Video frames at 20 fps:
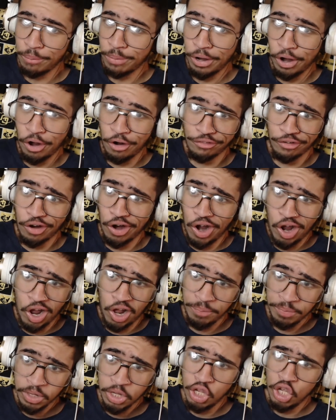But
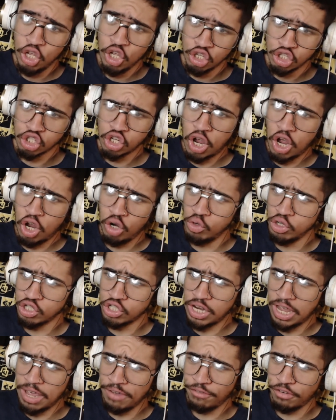overall, song was
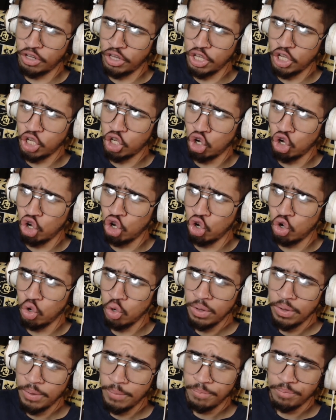definitely
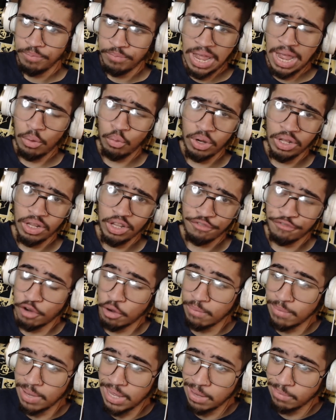cool. Not really
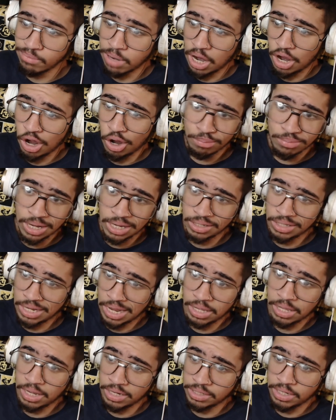for me, bro, but
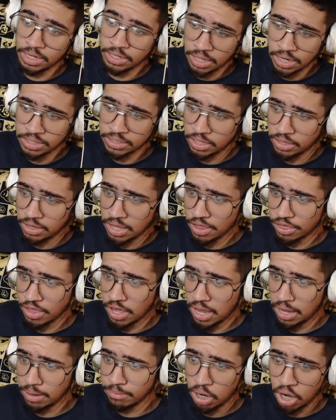they did their
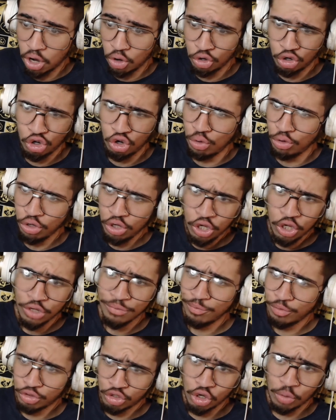thing, bro. Cool.
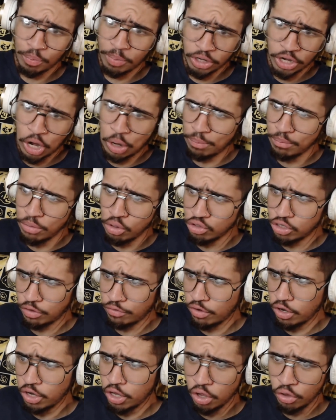Super dope music
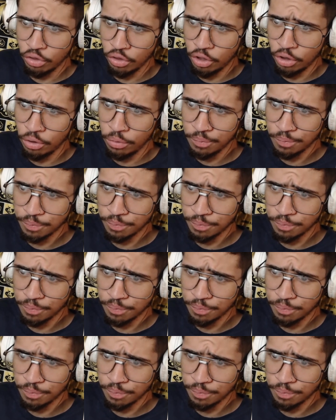video, though.